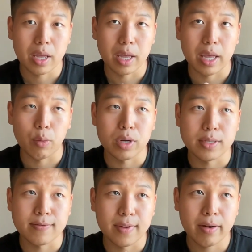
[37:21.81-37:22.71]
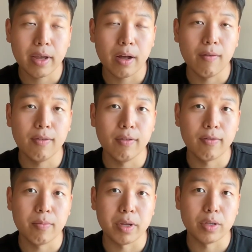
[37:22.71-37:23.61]
It was very helpful for
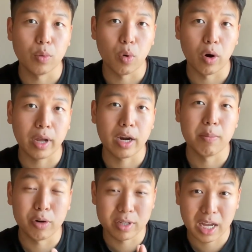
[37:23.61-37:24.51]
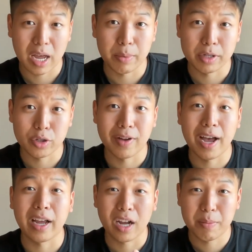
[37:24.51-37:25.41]
me to work at a more established sort of
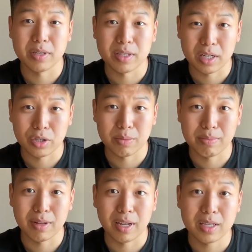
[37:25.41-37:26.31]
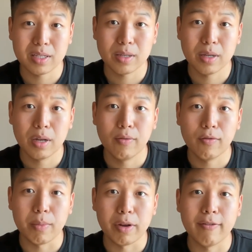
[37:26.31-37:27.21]
high compensation place for
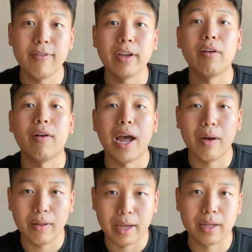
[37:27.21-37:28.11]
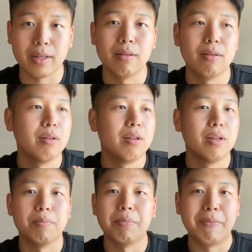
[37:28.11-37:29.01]
me to figure out like
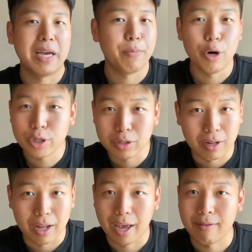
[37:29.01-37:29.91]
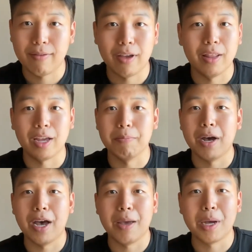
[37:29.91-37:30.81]
my personal life and like
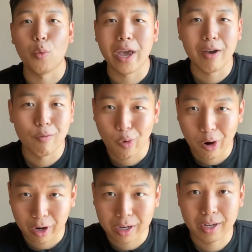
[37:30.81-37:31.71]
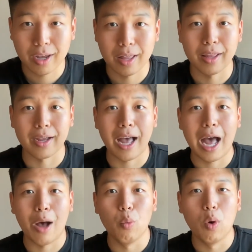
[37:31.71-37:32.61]
my way of work and like
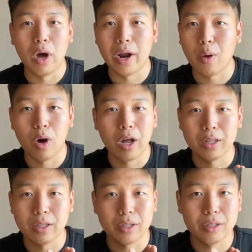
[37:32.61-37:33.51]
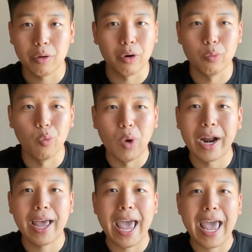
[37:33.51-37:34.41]
what I want or what
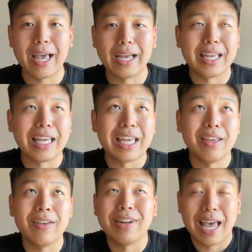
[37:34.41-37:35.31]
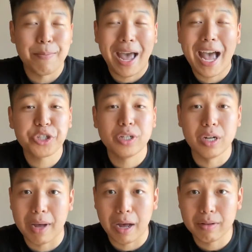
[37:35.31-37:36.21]
I even am passionate
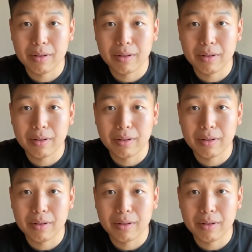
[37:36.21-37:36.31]
about,